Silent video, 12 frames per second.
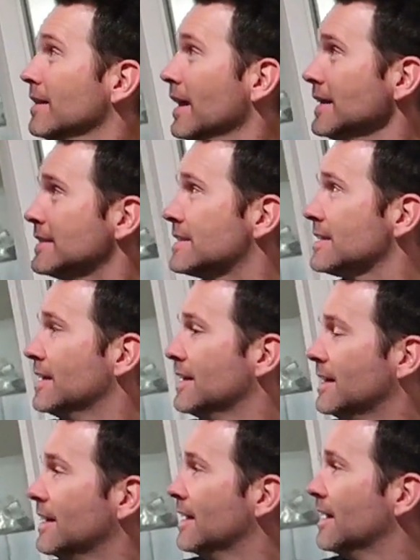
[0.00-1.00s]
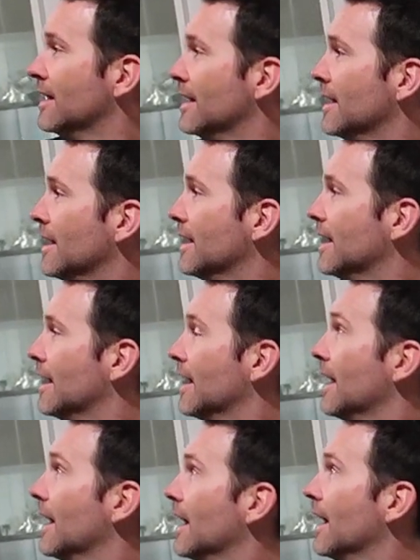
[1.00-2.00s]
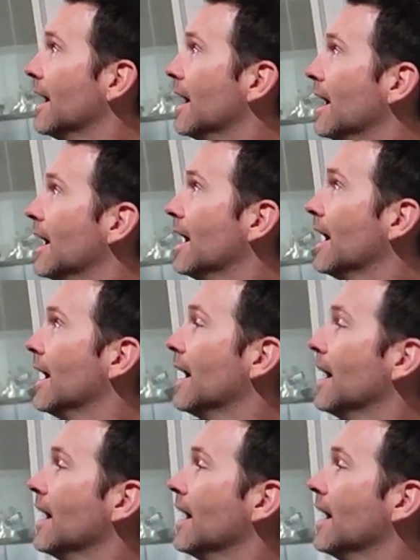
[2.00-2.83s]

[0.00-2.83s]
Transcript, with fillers: Lights. Is it on like a dimmer?